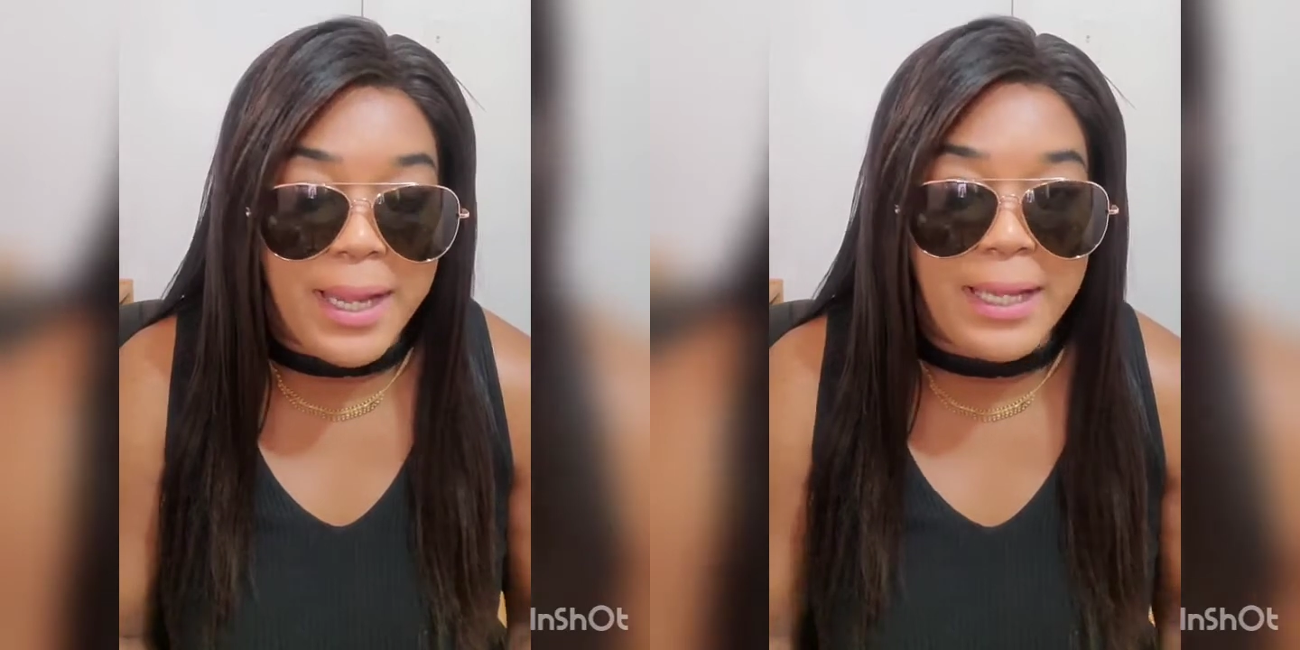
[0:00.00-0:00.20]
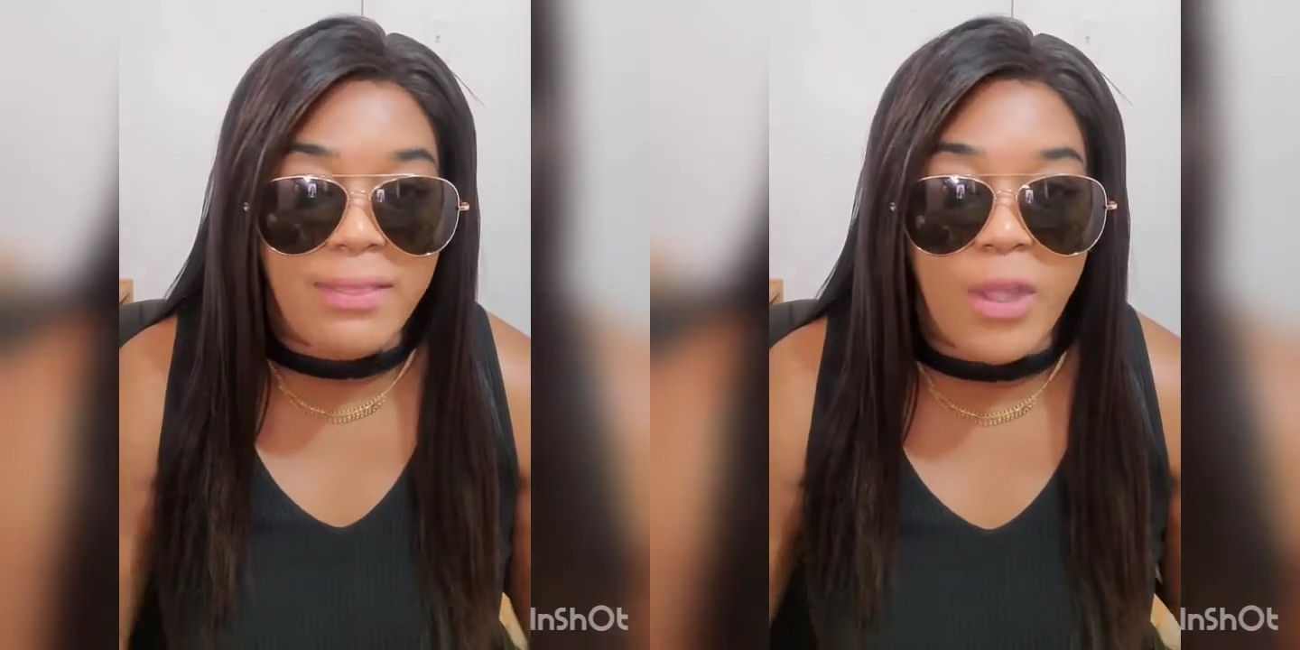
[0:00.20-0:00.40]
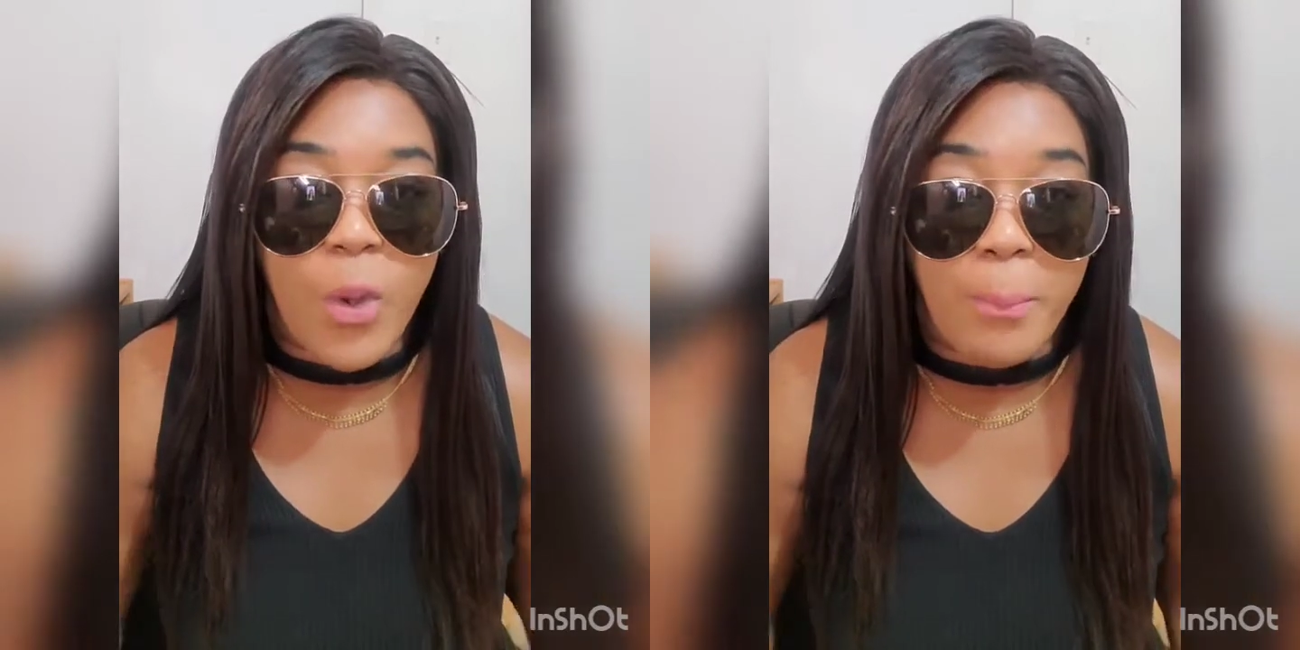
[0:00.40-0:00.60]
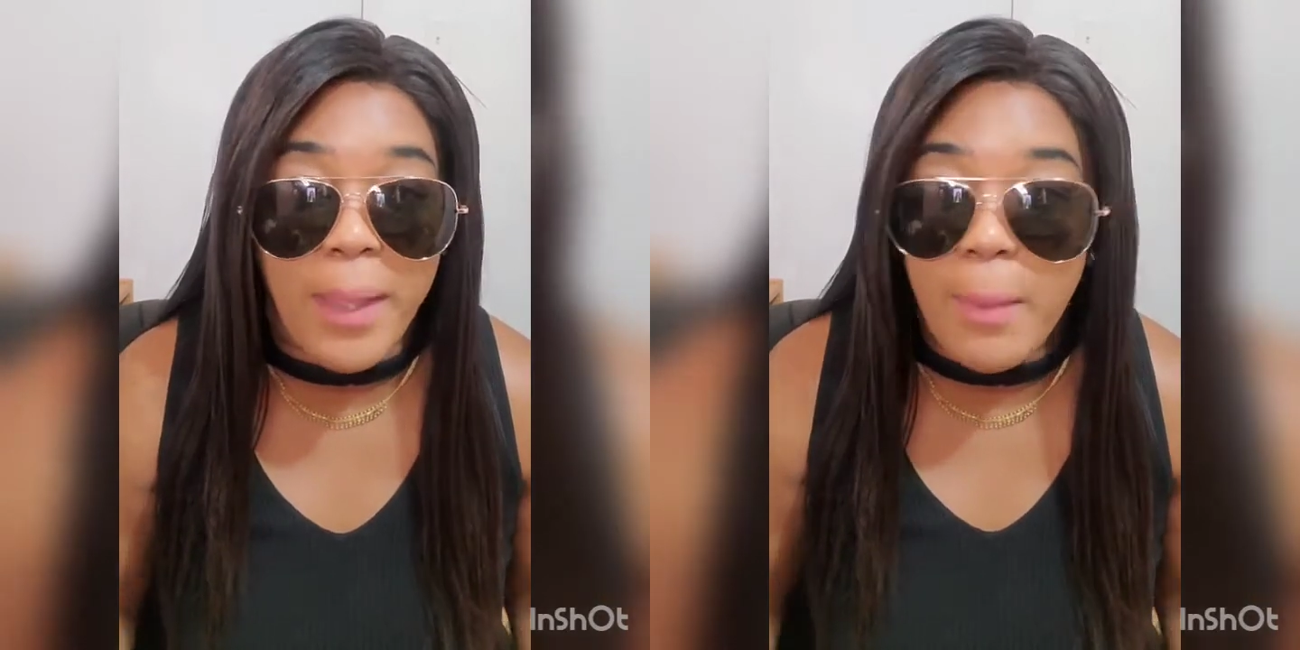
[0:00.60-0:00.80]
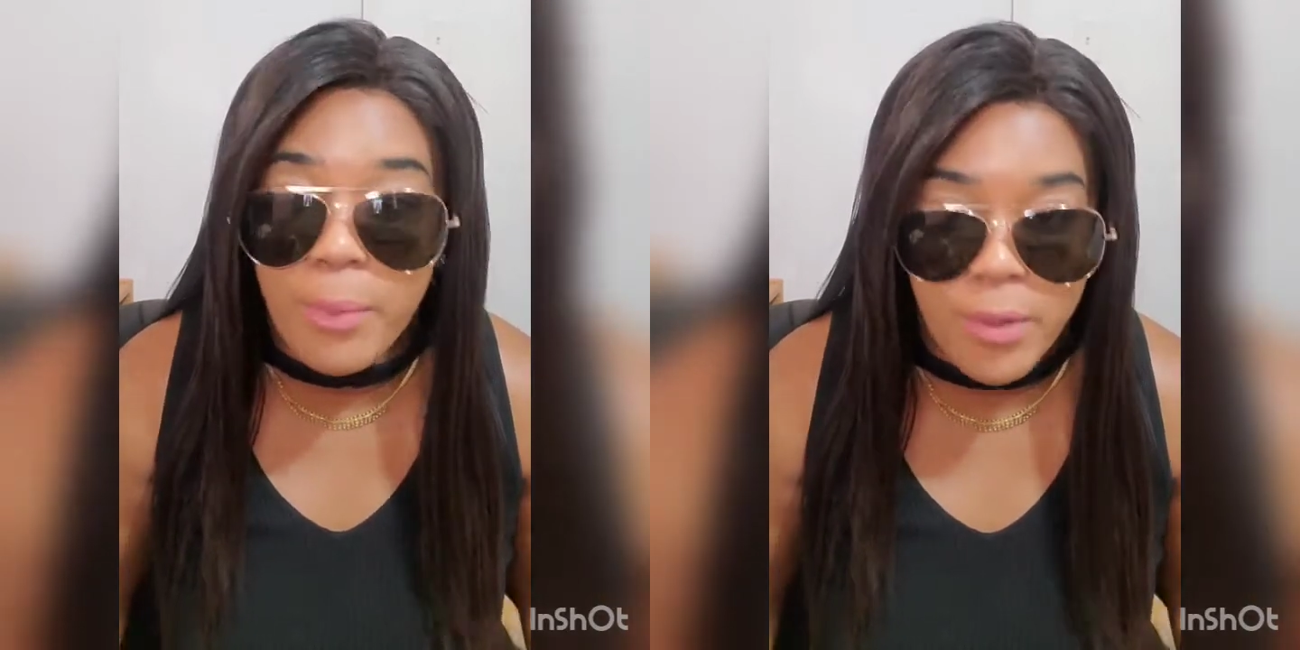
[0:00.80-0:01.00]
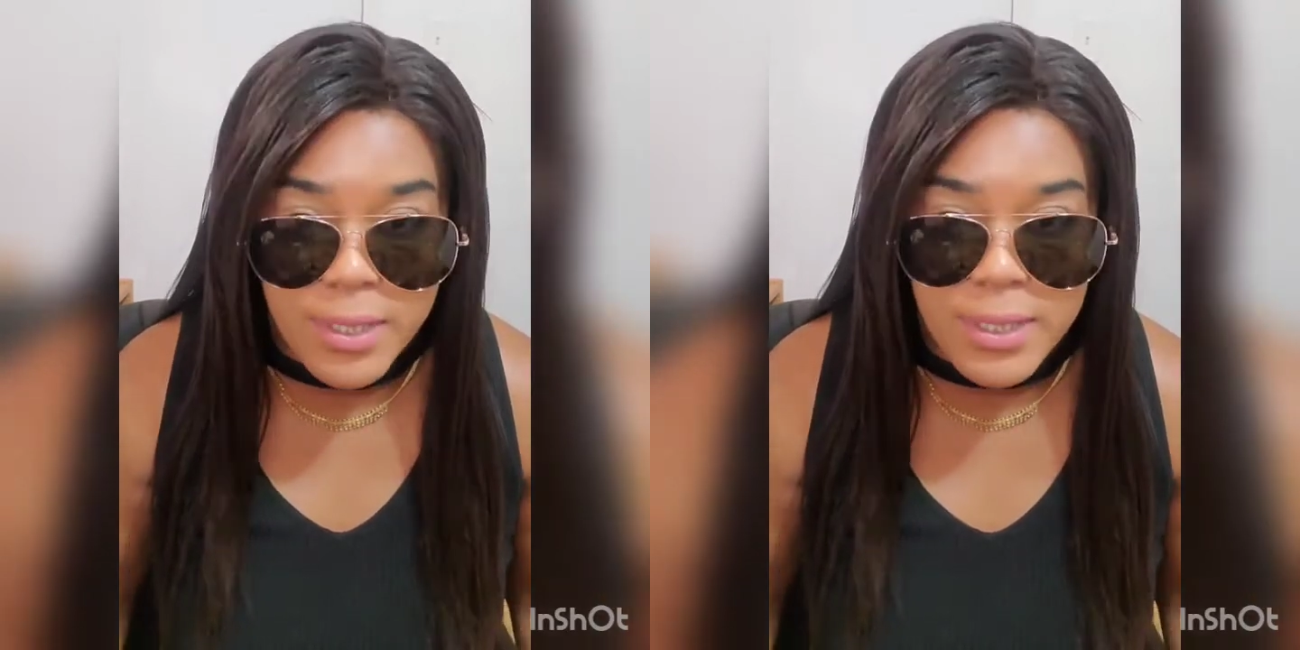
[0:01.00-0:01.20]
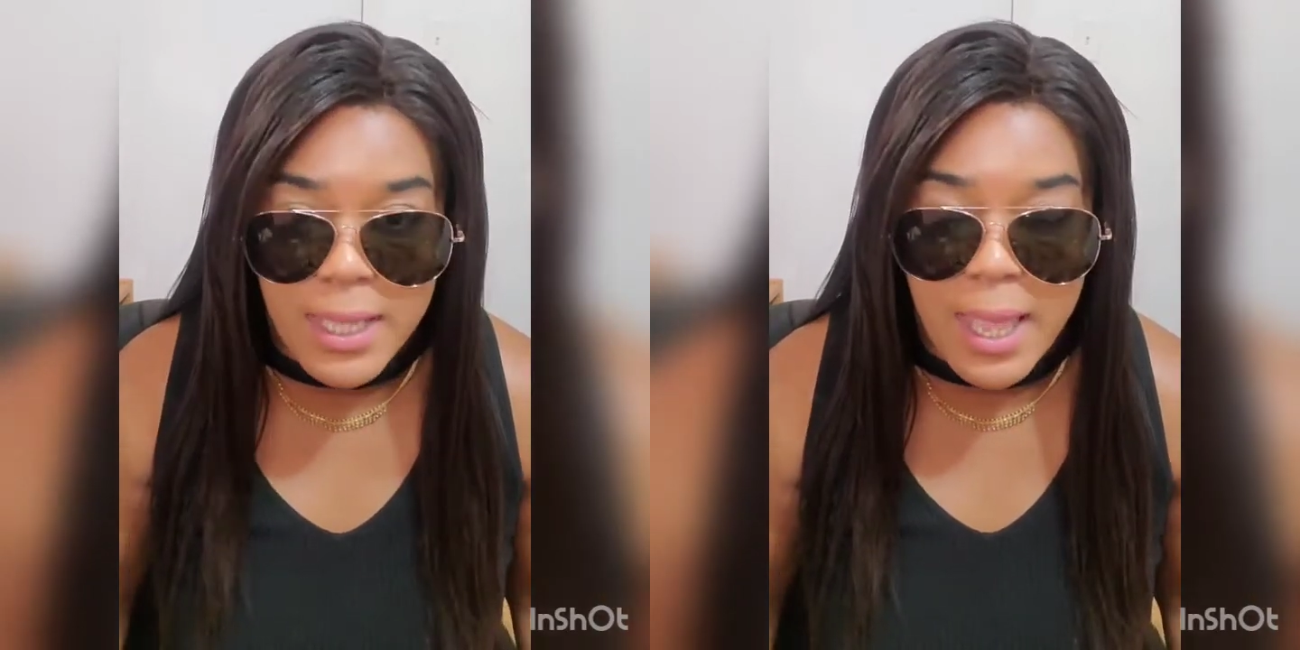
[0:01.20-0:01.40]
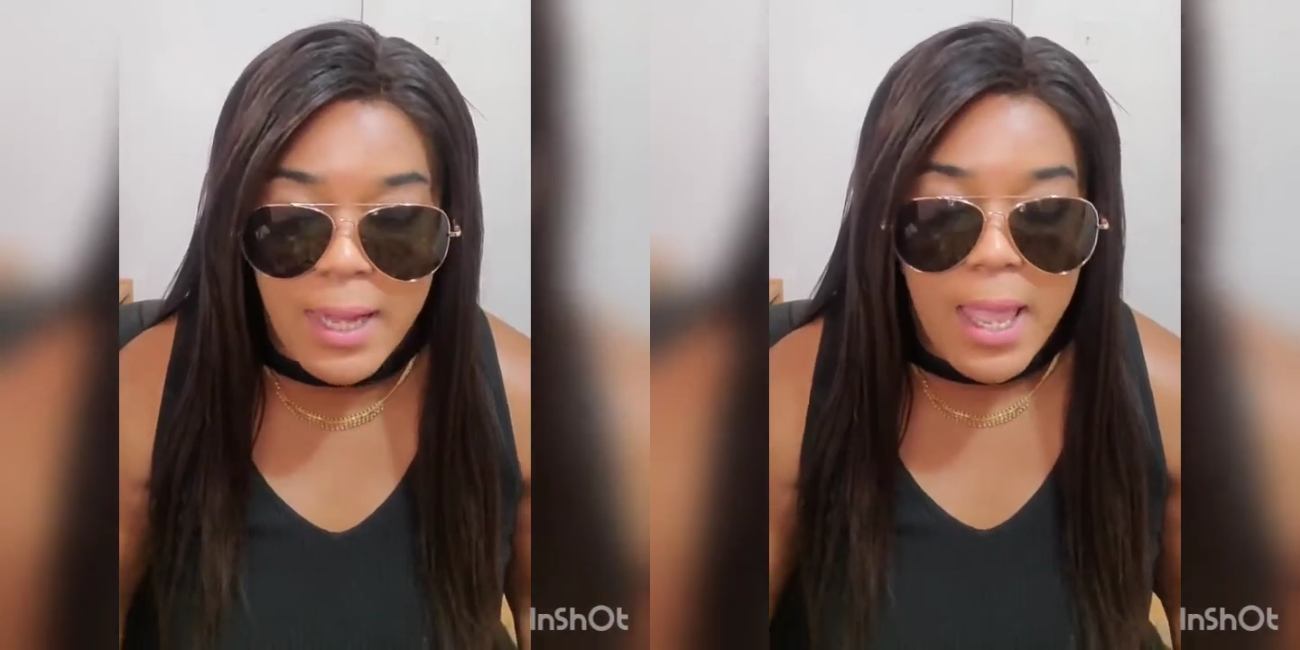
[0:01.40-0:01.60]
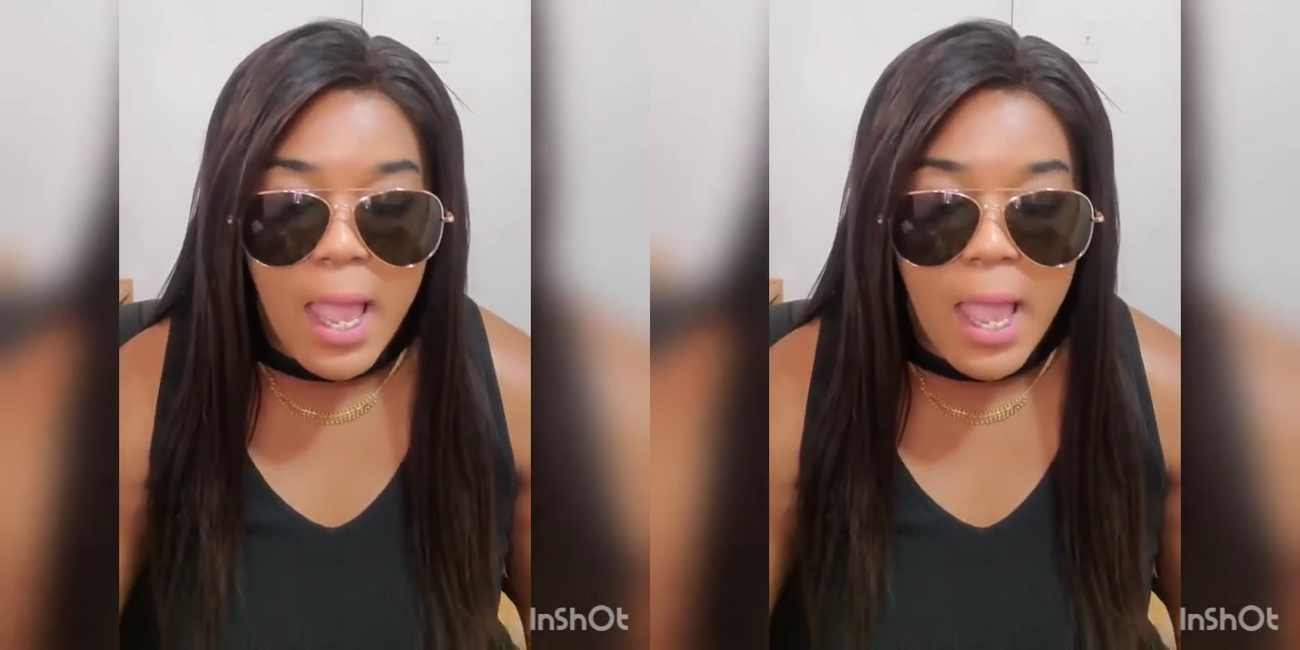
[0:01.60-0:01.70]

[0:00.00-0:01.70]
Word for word: anything on paper as yet.